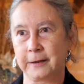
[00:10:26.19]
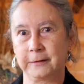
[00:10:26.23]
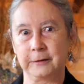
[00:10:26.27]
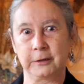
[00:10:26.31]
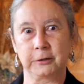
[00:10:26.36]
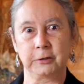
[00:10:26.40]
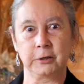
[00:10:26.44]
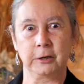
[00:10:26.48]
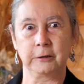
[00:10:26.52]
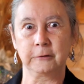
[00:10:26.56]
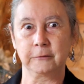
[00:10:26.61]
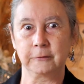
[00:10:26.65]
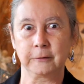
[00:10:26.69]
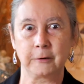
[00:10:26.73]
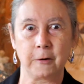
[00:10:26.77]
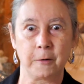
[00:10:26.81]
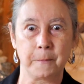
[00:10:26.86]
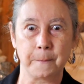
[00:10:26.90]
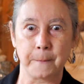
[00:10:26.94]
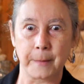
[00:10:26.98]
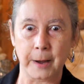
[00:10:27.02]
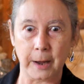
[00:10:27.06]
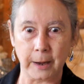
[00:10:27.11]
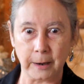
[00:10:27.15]
And the children would go,
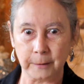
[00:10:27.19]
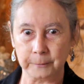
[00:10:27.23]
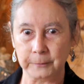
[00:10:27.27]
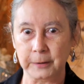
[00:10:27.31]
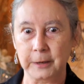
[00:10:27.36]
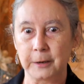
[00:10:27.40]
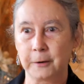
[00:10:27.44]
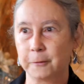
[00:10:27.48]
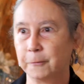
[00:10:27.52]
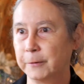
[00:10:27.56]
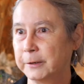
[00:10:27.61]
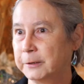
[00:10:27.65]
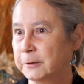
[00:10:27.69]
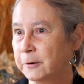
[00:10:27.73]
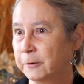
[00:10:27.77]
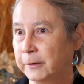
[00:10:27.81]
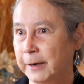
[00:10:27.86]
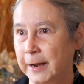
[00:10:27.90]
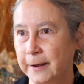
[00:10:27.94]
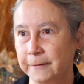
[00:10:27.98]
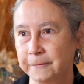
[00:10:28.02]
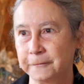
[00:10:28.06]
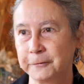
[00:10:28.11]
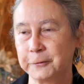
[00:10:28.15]
Mom, we
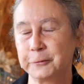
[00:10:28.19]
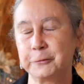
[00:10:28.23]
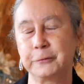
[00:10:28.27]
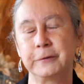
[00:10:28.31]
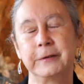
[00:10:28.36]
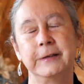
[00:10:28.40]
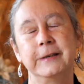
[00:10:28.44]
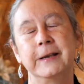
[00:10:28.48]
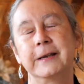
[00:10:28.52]
don't have food.